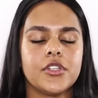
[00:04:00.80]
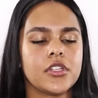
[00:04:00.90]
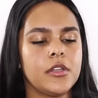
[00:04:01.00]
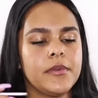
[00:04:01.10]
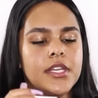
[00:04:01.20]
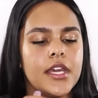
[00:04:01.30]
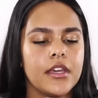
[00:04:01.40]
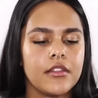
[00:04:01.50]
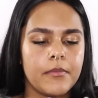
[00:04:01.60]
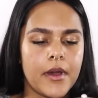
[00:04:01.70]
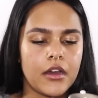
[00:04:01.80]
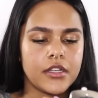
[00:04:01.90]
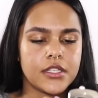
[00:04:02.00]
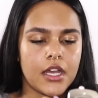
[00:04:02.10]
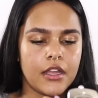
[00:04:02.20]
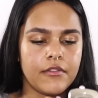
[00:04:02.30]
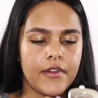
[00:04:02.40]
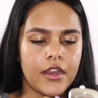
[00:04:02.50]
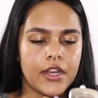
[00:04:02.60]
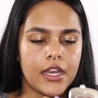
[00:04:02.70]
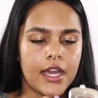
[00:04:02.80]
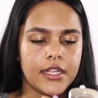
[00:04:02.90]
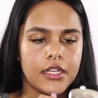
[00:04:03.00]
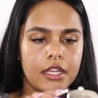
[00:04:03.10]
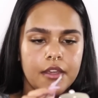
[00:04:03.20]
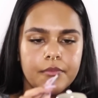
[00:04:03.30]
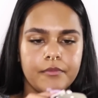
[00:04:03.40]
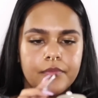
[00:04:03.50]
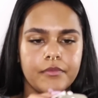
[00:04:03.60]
we're just going to be taking the powder side very lightly,